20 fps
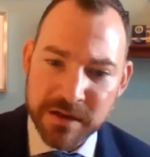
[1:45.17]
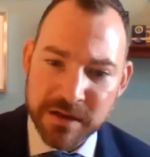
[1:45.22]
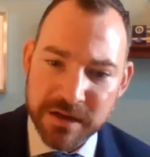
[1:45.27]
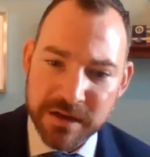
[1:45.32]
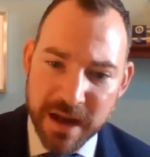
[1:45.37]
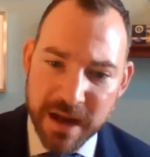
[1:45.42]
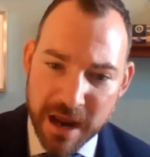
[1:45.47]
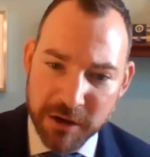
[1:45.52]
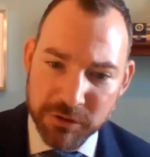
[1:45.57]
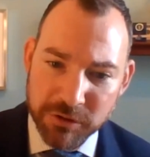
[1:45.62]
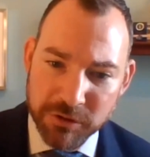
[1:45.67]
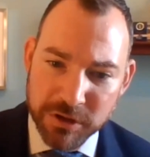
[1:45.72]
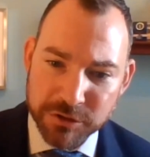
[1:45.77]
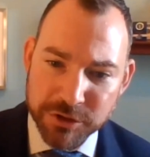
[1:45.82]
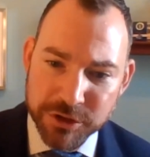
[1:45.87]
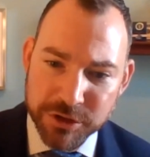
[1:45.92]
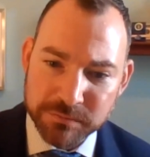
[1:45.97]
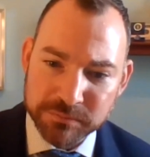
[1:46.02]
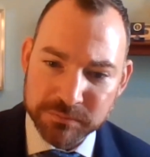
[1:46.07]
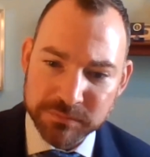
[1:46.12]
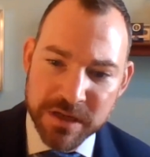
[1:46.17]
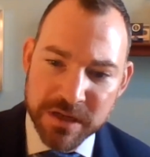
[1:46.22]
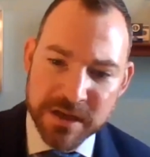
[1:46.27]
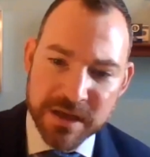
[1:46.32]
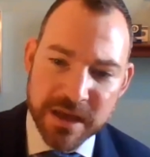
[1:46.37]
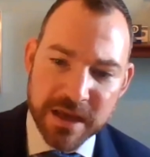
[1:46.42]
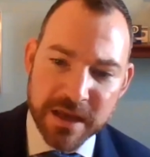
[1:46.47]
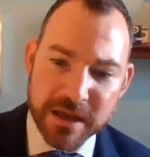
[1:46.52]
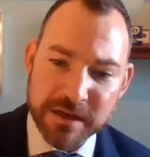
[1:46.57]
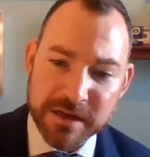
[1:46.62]
and Agriculture,
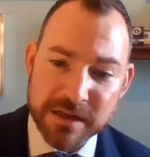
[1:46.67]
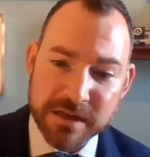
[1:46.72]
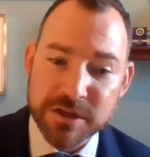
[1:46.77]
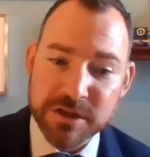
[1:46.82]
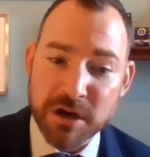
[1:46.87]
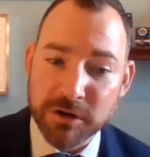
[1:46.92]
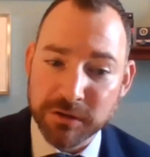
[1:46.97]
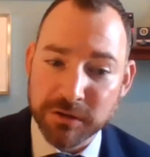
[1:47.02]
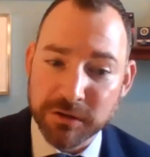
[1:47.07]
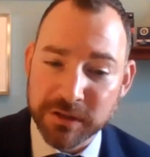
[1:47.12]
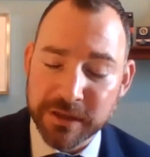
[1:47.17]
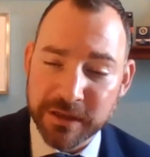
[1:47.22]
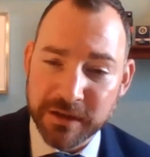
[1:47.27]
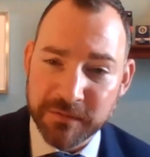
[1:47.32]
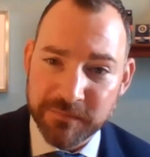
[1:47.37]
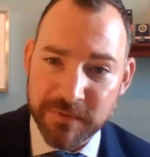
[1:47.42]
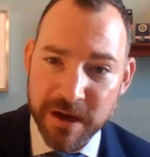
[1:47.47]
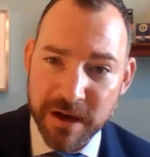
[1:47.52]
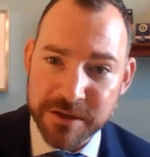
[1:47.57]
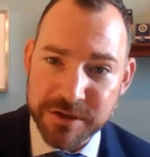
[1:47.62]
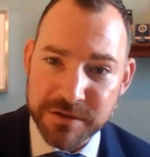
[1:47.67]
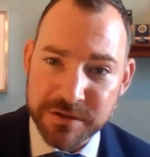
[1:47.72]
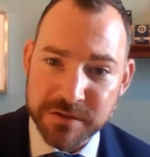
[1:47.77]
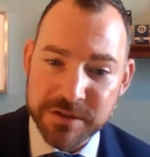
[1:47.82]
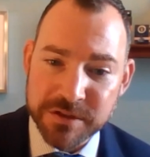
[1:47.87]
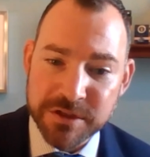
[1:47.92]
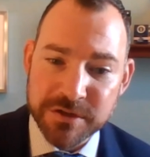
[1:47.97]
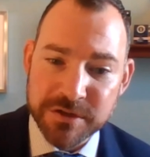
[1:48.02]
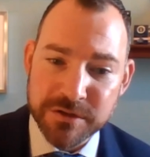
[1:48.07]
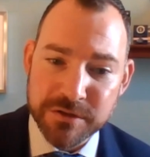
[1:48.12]
and he's currently an advisor
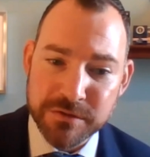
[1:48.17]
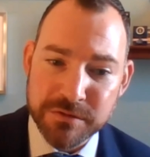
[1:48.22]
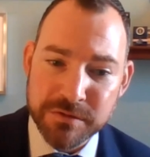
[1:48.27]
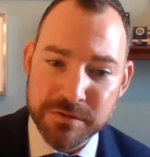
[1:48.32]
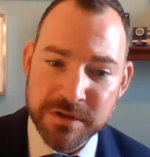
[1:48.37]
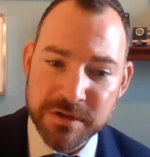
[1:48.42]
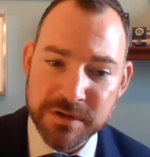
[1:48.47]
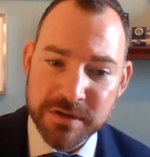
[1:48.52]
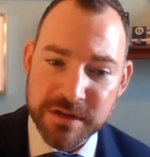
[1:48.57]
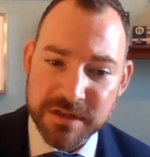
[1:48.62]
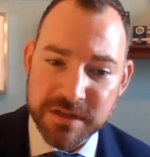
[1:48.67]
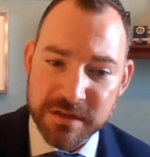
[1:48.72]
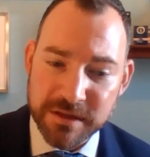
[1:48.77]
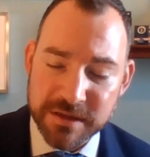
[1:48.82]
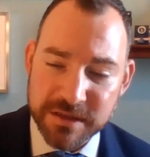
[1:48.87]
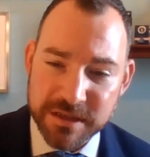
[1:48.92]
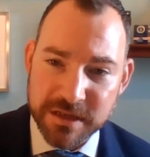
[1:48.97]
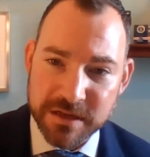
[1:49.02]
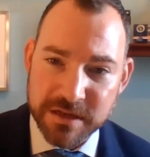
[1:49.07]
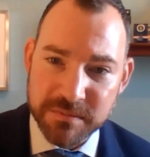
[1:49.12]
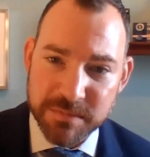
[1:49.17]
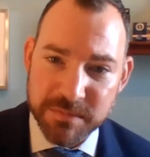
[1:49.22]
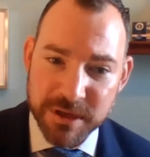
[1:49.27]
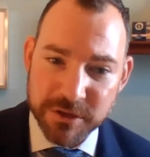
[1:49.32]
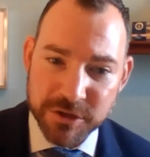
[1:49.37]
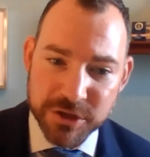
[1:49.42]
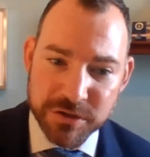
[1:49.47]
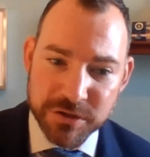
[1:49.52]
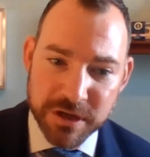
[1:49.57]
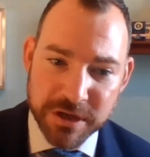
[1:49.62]
to the Zelensky
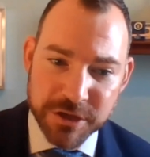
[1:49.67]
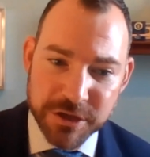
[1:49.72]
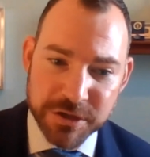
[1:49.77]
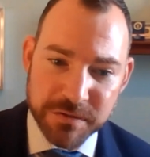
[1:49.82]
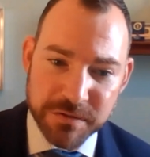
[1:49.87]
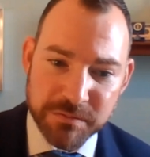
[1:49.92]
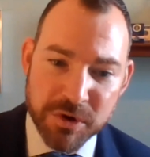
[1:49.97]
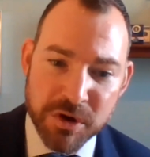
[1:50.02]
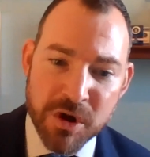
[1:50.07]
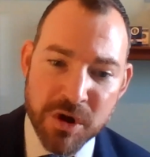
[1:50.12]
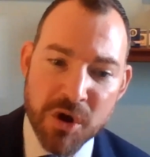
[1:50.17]
administration.